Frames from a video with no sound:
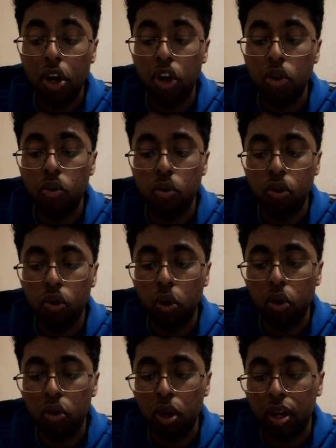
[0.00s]
don't know how to do. You
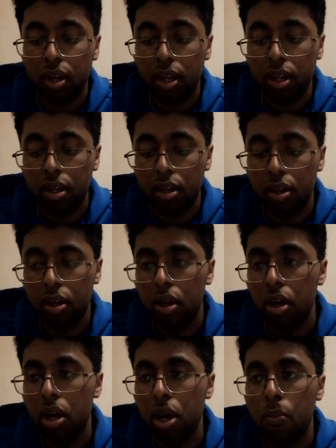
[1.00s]
don't know how to
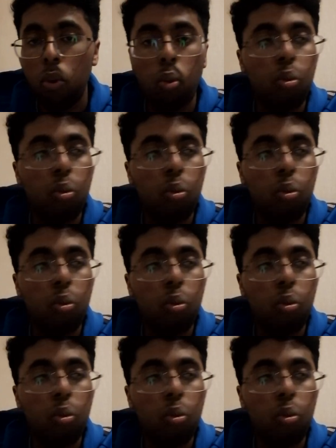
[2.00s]
put